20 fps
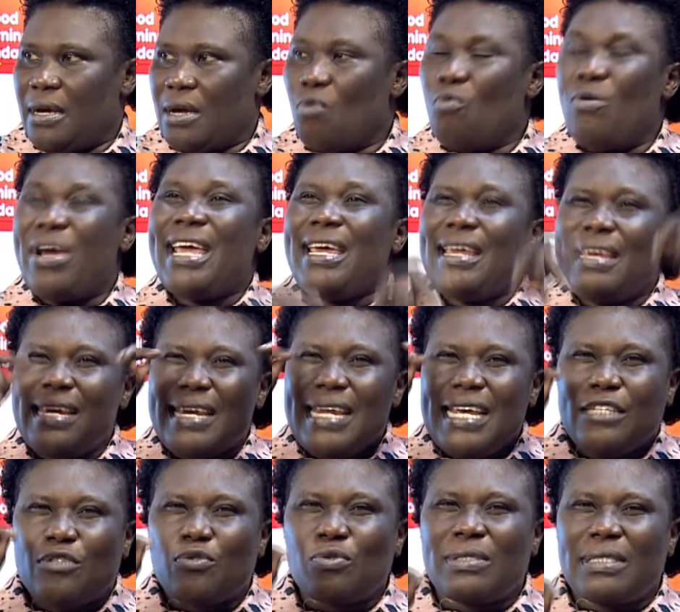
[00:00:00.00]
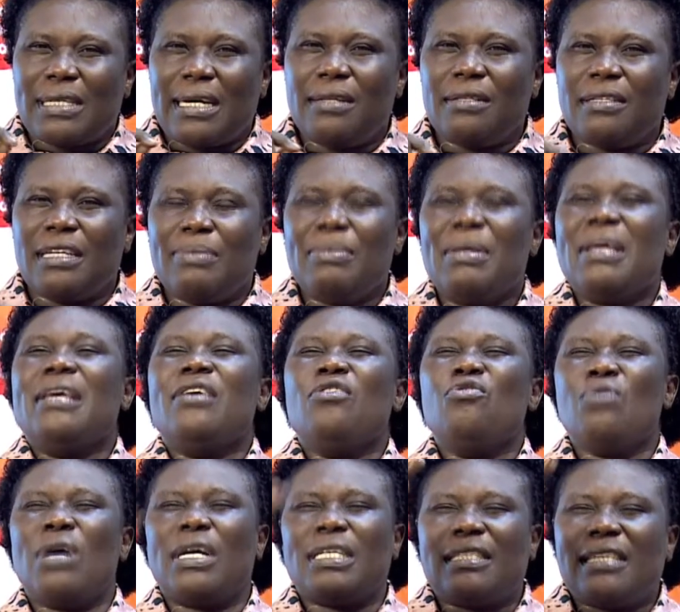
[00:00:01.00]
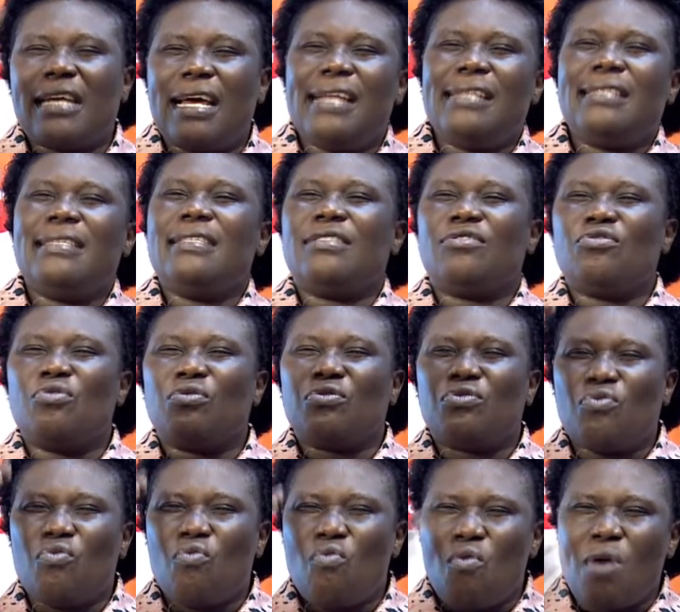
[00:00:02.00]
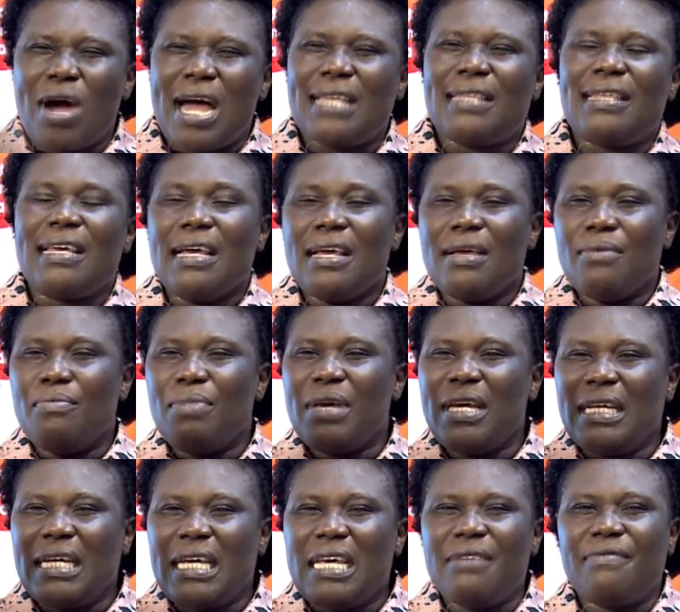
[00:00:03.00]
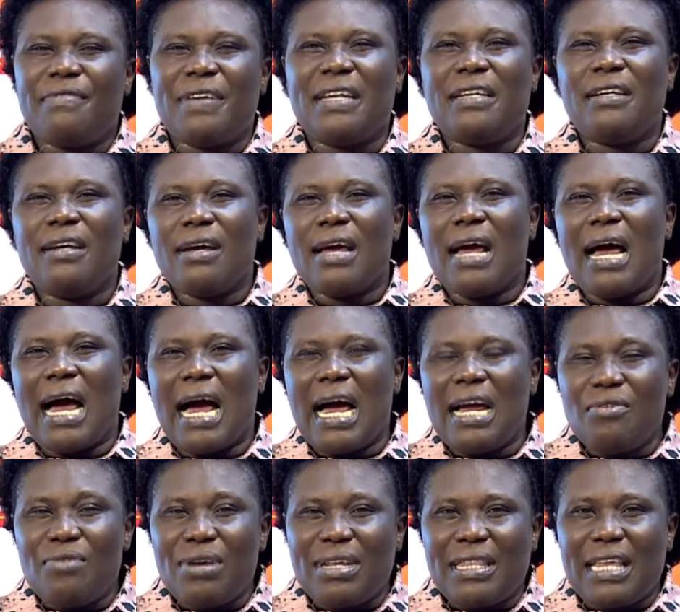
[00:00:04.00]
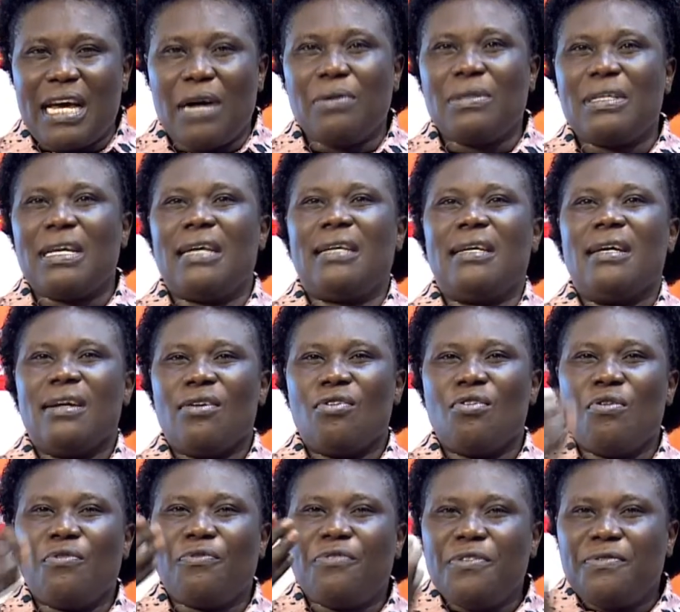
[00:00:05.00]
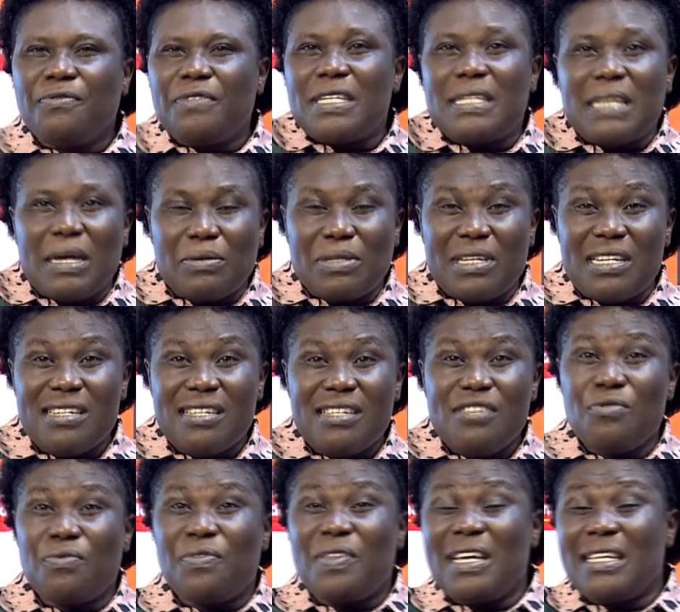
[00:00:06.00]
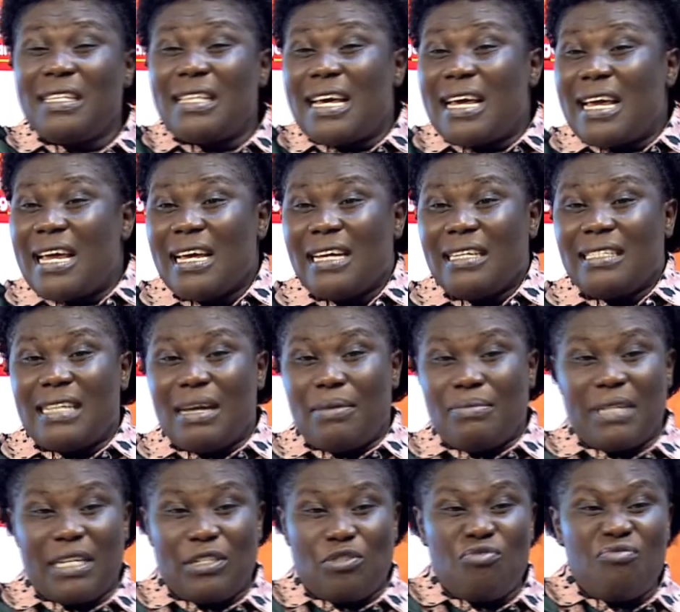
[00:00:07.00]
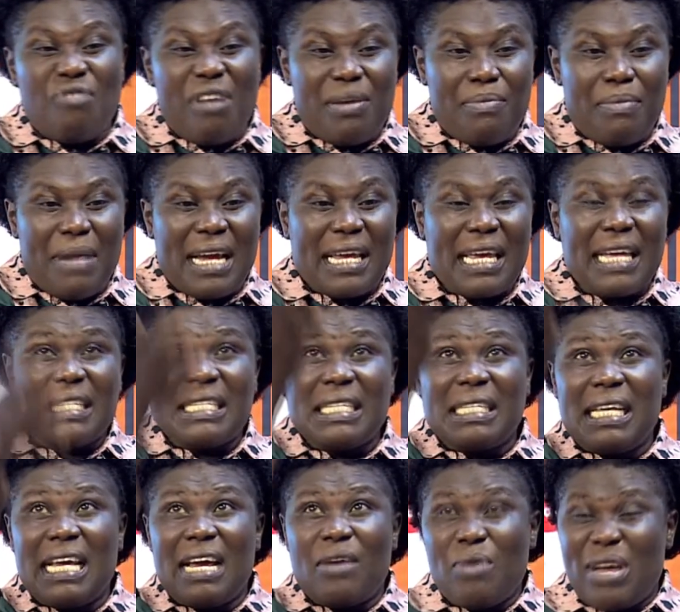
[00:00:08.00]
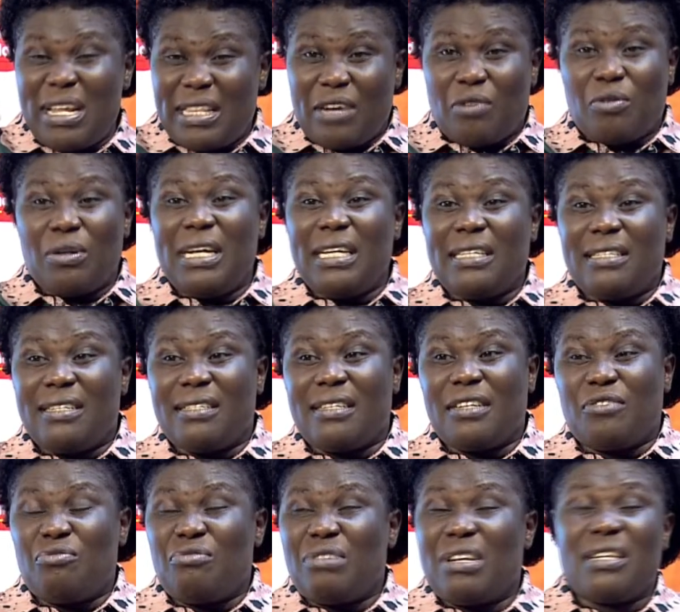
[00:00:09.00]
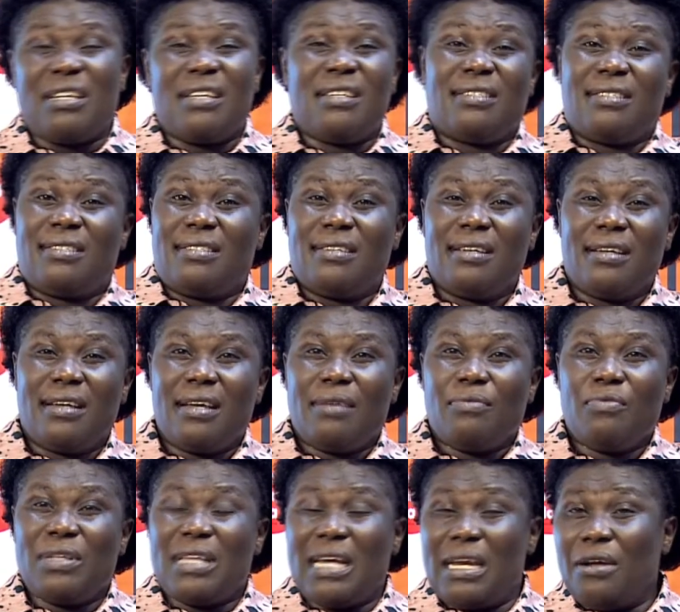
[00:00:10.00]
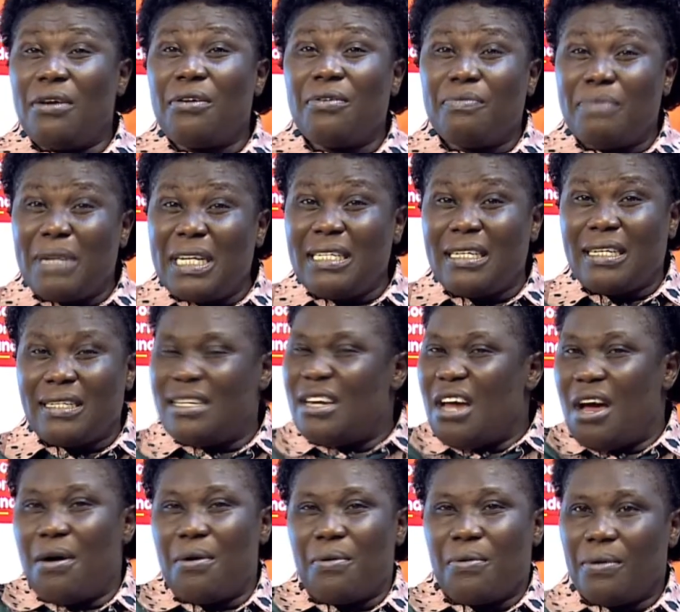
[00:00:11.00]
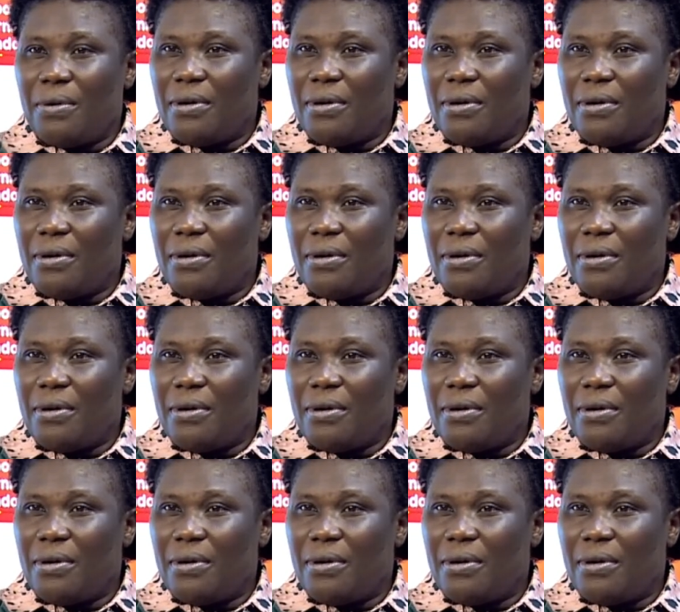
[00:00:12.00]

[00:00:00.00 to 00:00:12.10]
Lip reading: We need to tell them your child is not worth being given 100,000 or 50,000. You think the children market there where they're collecting the children is with a lot of money? No.